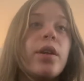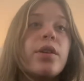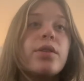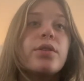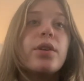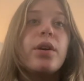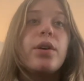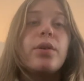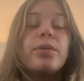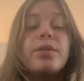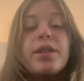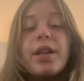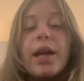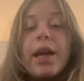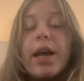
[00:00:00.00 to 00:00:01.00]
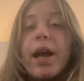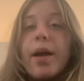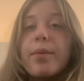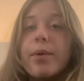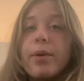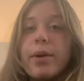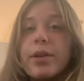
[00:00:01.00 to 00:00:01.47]
So today
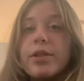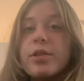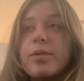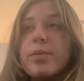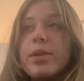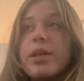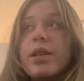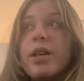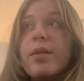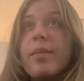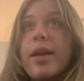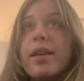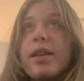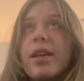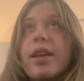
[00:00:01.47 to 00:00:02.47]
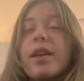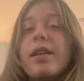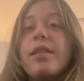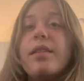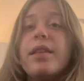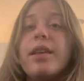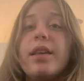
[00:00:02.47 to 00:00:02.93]
I'm going to be
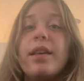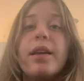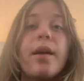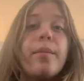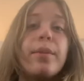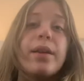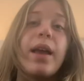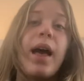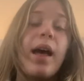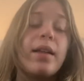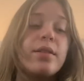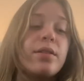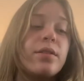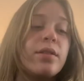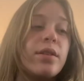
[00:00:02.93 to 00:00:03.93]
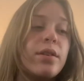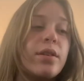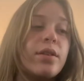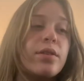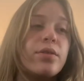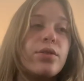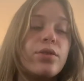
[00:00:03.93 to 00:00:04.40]
making the bee hat
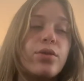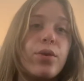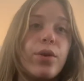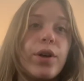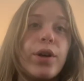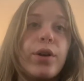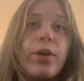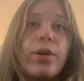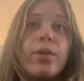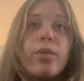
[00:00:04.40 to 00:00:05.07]
tutorial.